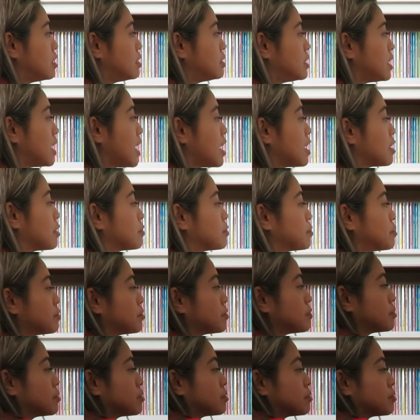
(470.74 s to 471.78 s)
Now
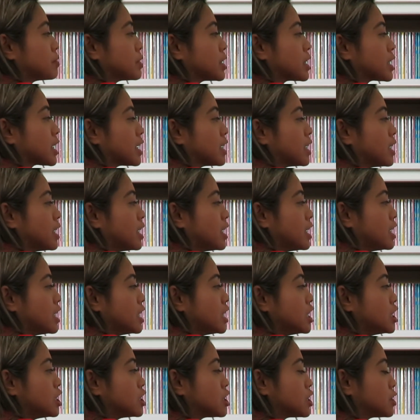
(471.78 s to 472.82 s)
we look at in
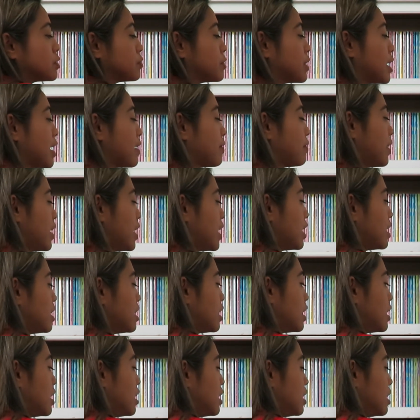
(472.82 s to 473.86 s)
each. We have 8
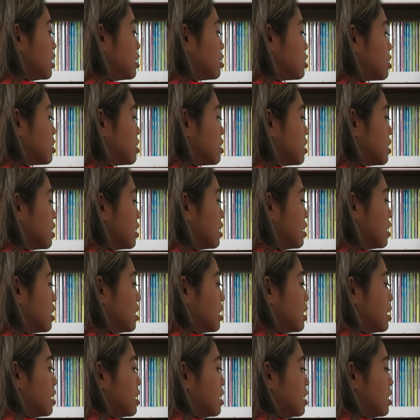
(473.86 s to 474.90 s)
in each.
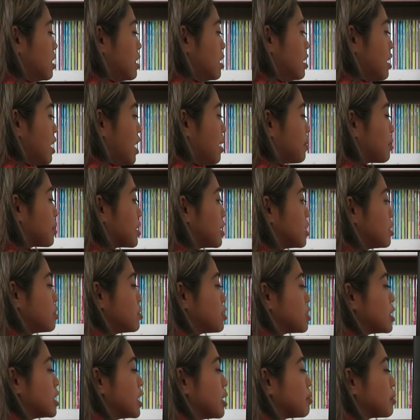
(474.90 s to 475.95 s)
I'm going to
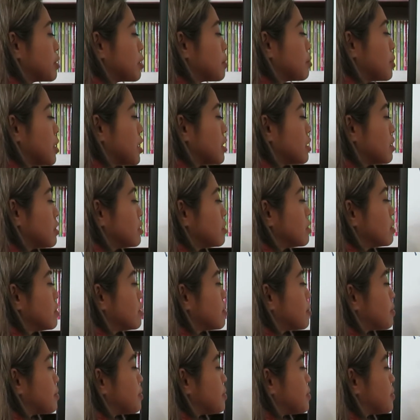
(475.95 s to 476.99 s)
use number model,
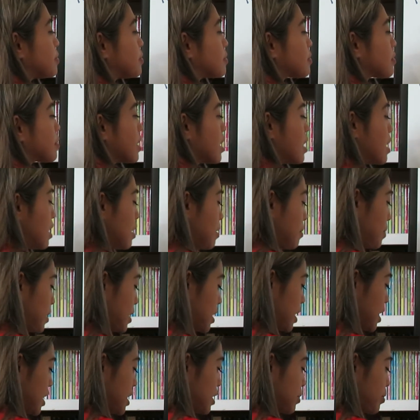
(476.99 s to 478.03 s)

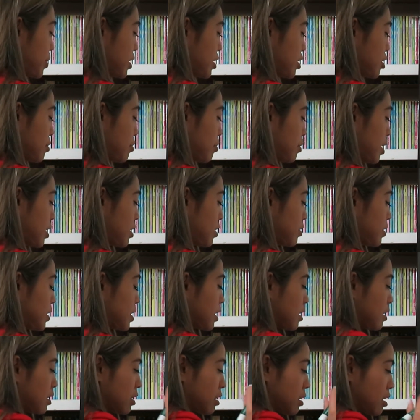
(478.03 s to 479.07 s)
because picture model is
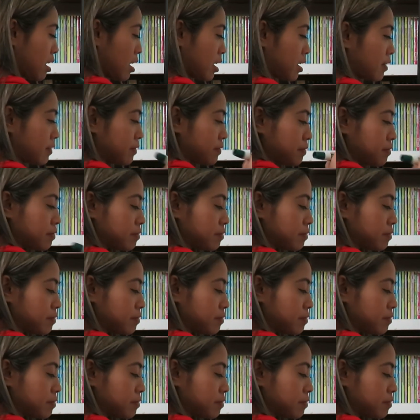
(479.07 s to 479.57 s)
a lot of